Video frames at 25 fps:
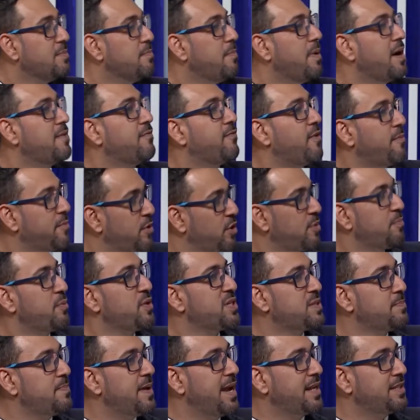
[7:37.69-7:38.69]
But from your
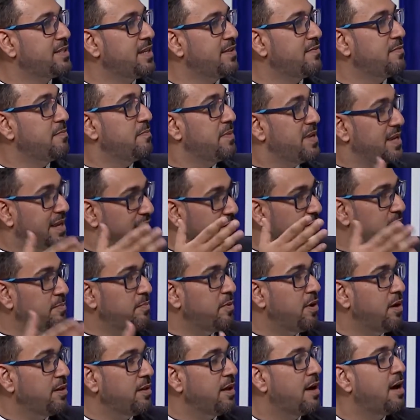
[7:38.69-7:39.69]
perspective, being in the
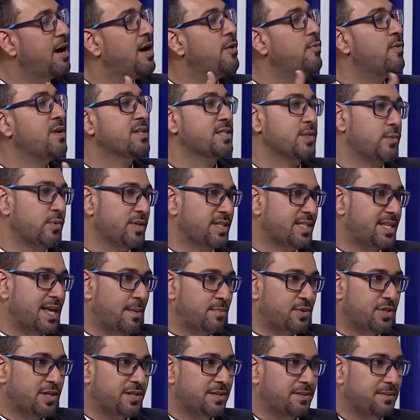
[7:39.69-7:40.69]
mall, how was the
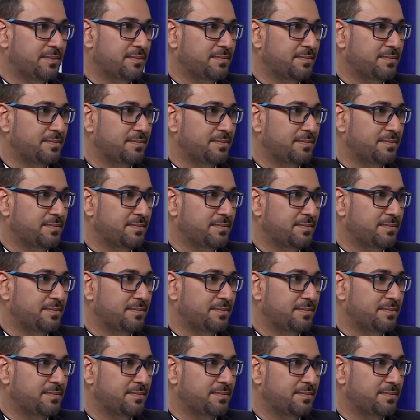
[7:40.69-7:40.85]
reception?